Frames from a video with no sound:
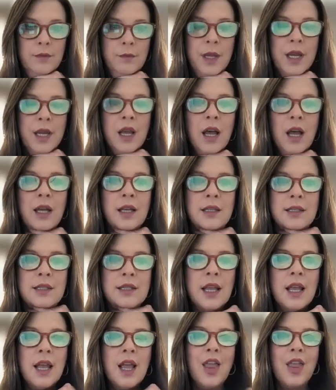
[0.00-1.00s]

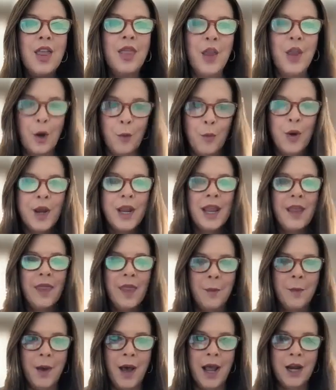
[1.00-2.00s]
because they're bringing
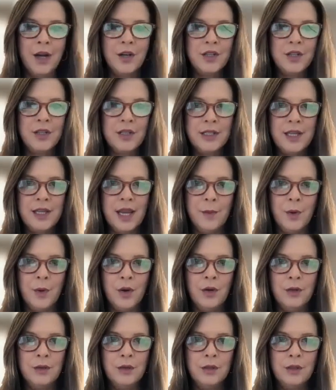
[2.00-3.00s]
the buyer to the
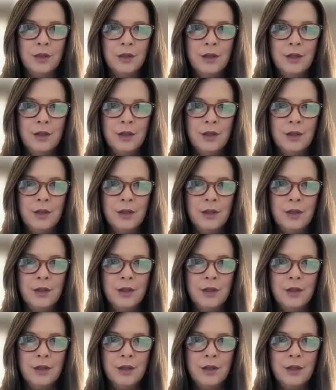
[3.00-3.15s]
table,